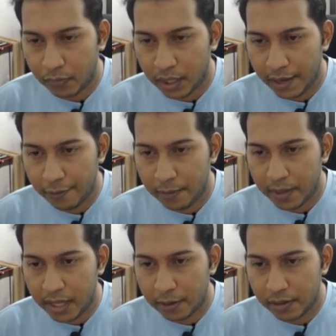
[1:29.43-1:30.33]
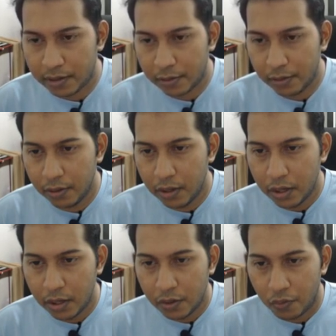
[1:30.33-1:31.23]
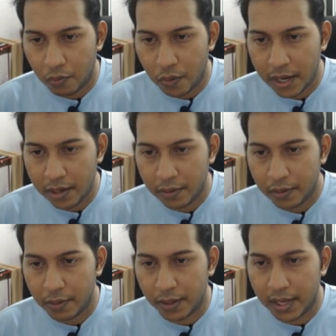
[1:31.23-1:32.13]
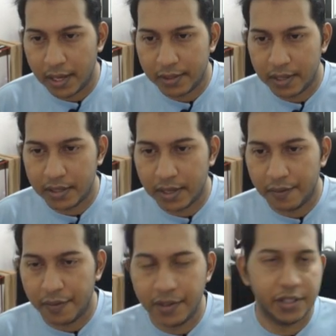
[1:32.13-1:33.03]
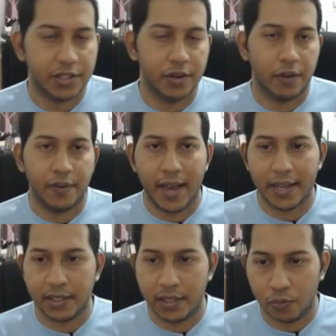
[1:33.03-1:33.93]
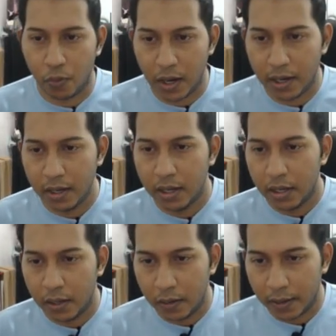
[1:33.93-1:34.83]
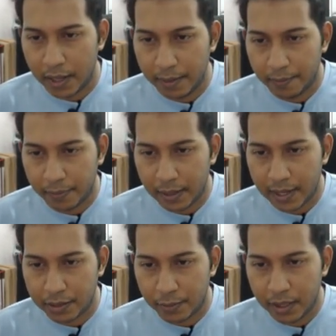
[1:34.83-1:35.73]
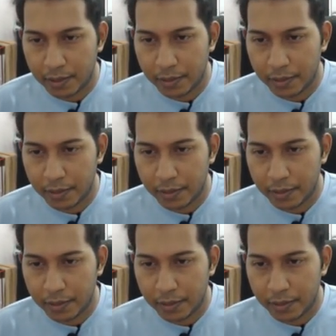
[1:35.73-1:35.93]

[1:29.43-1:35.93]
okay, will be equals to 1. Okay, since the differentiation of x is 1, okay, plus with,